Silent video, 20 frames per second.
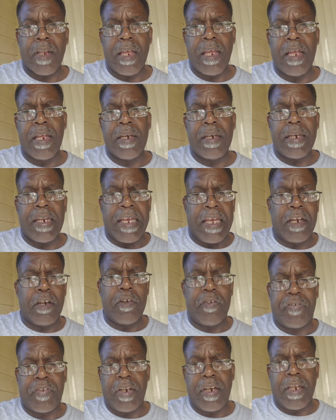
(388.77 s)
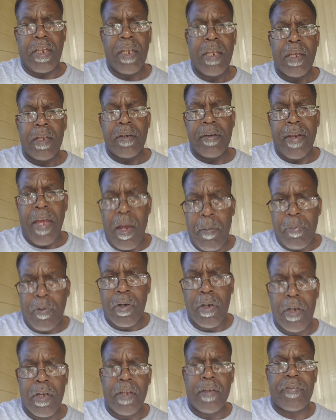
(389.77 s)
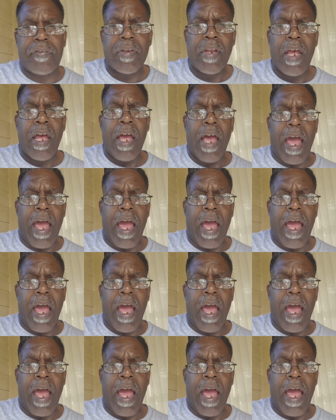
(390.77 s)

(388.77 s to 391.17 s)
in inner city neighborhoods